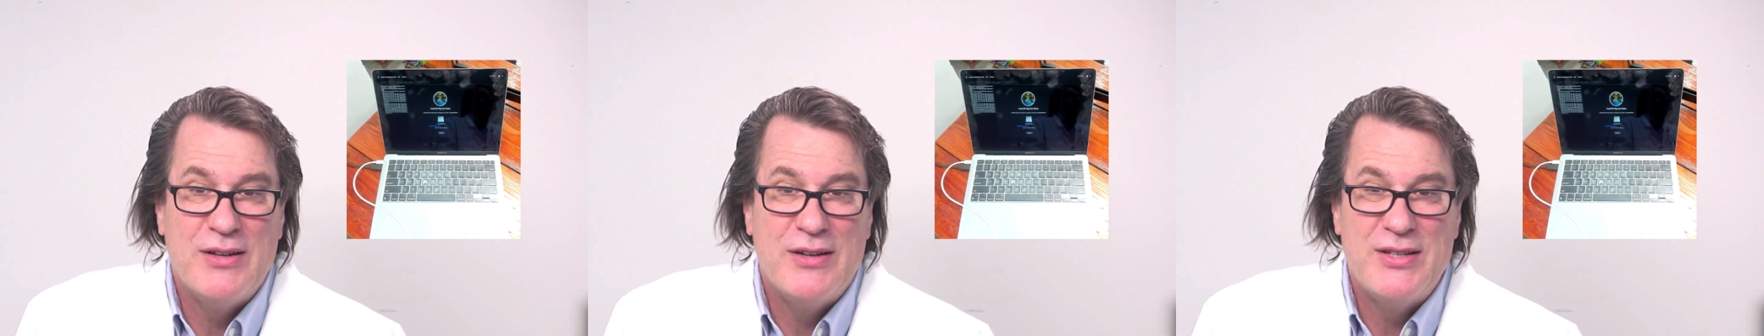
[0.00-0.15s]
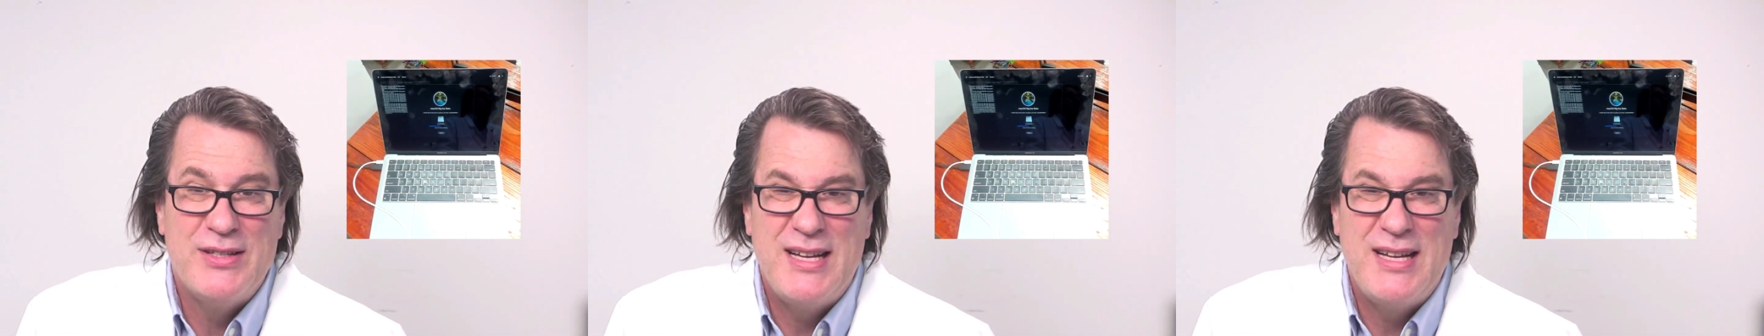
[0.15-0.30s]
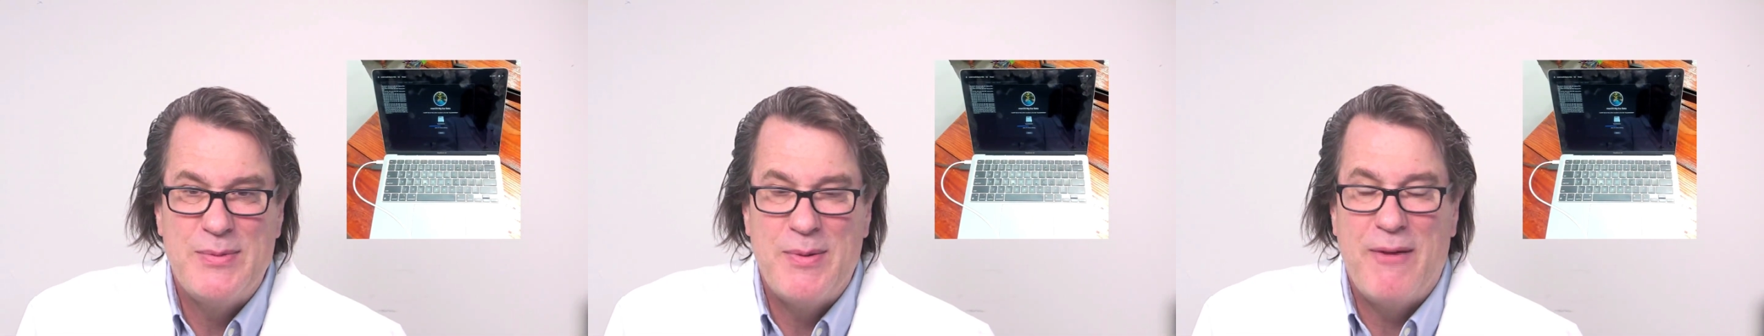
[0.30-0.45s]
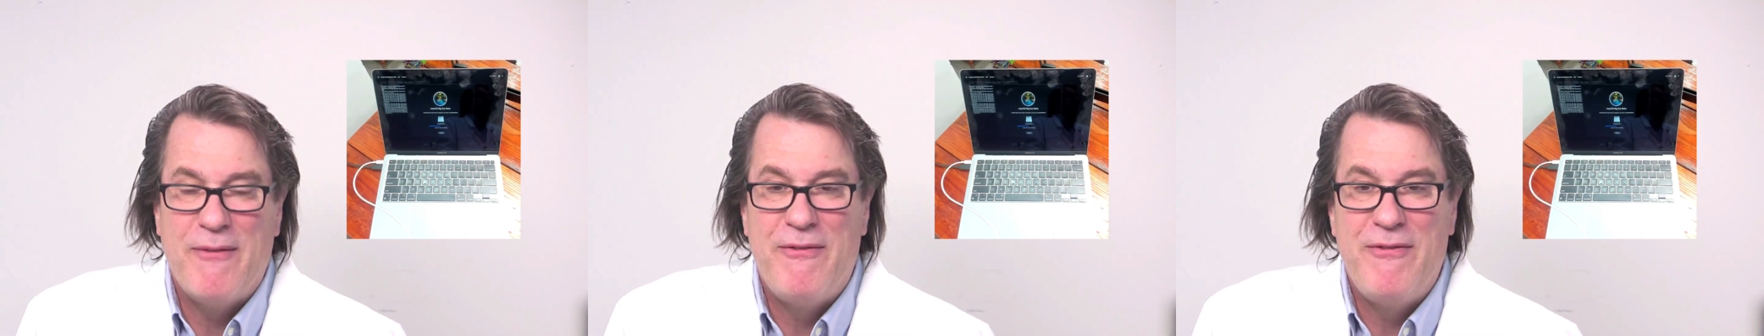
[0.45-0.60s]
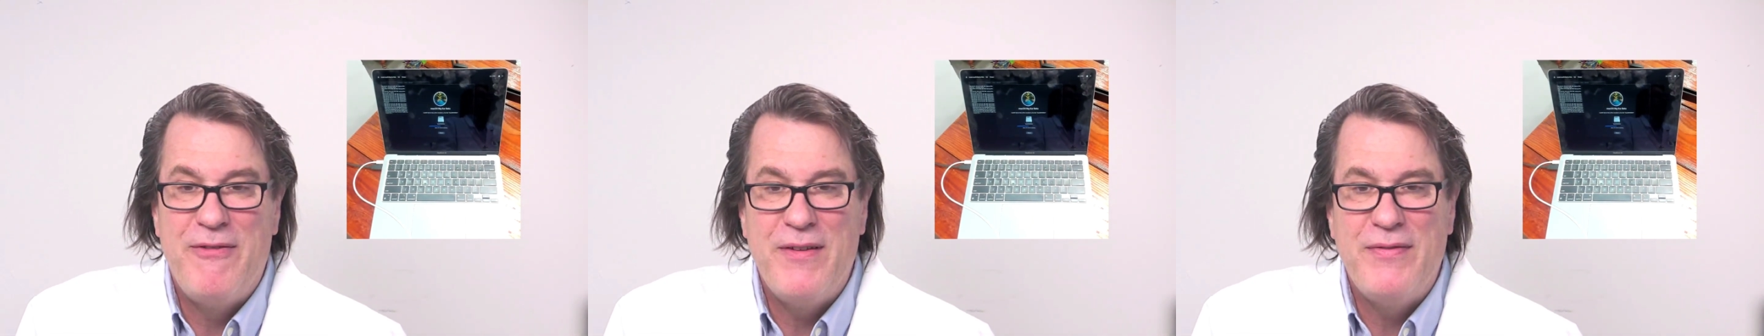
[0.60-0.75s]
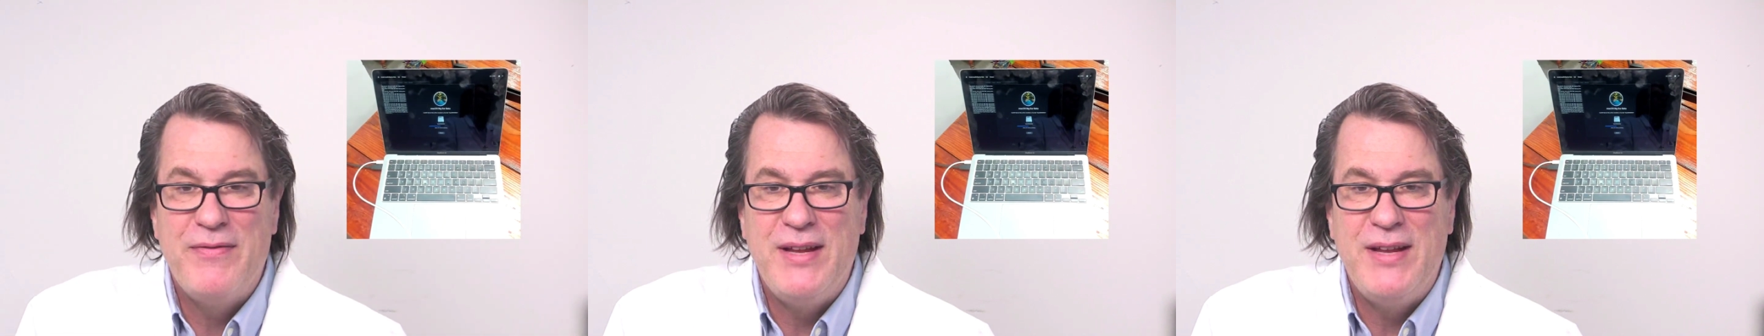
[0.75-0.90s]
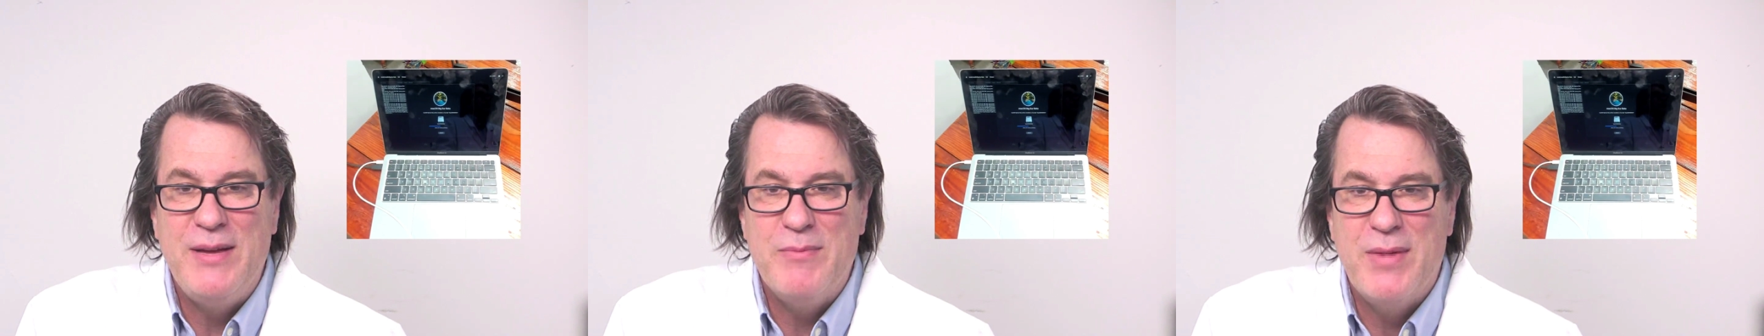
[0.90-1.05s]
It takes about
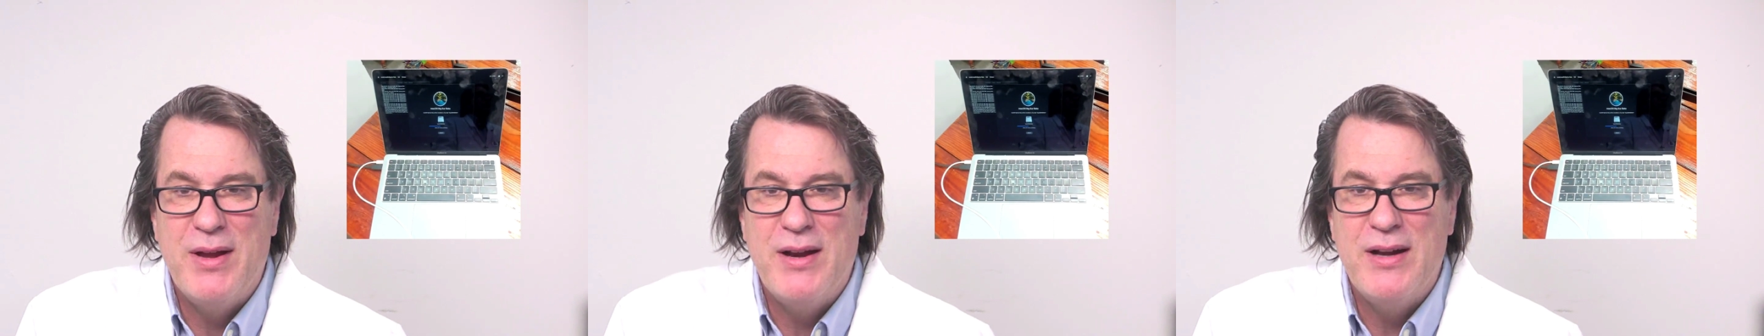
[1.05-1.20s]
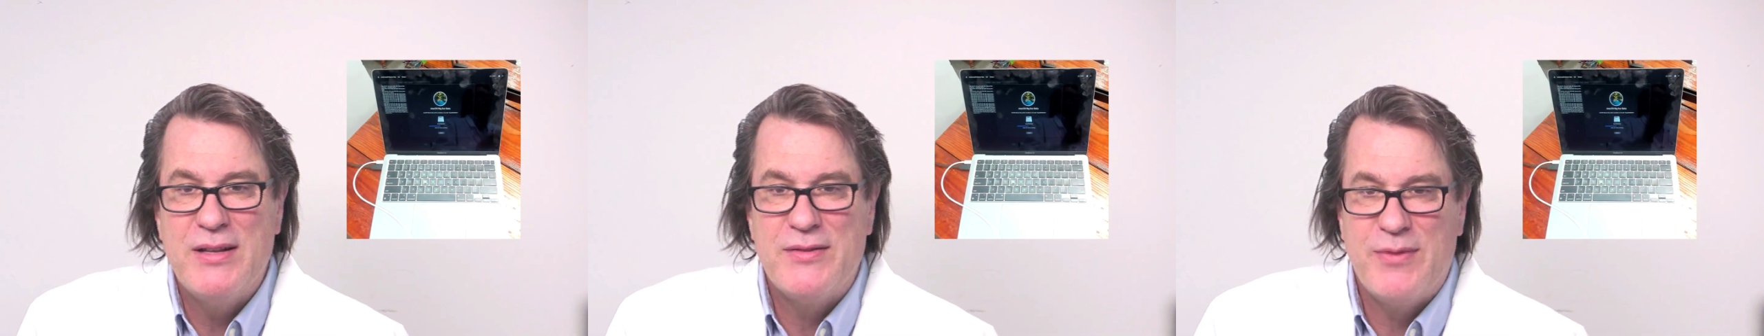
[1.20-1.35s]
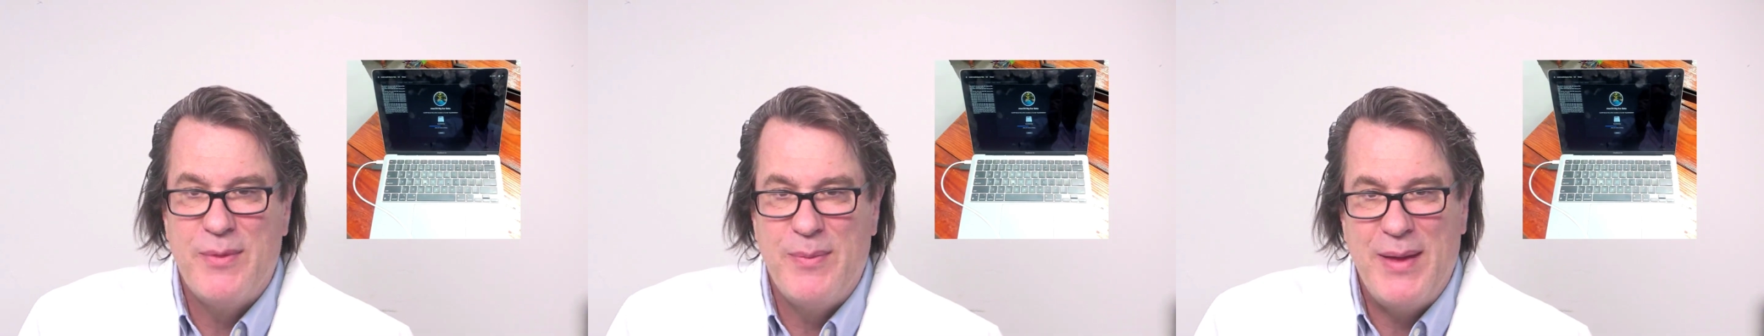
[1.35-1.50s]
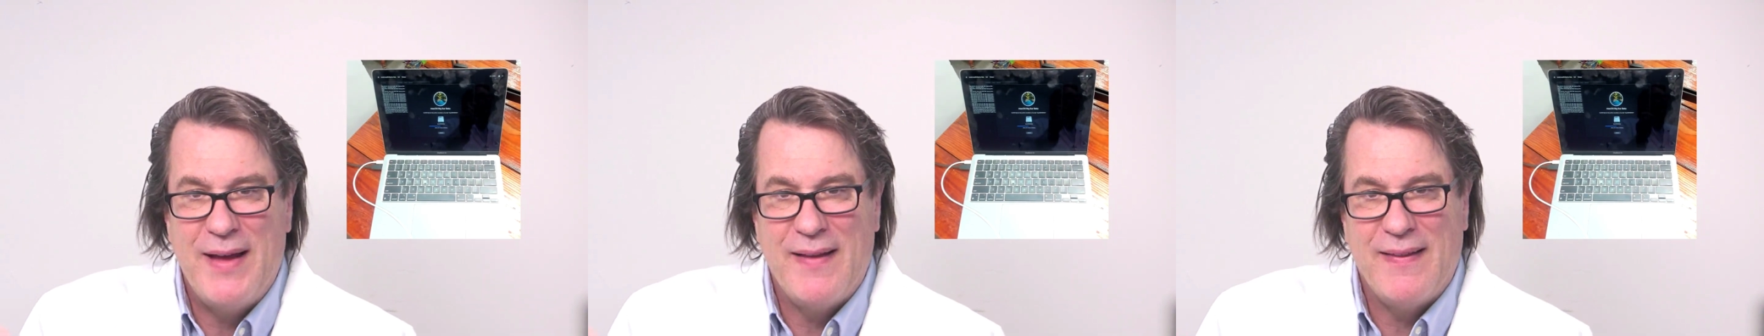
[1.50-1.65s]
15 minutes from that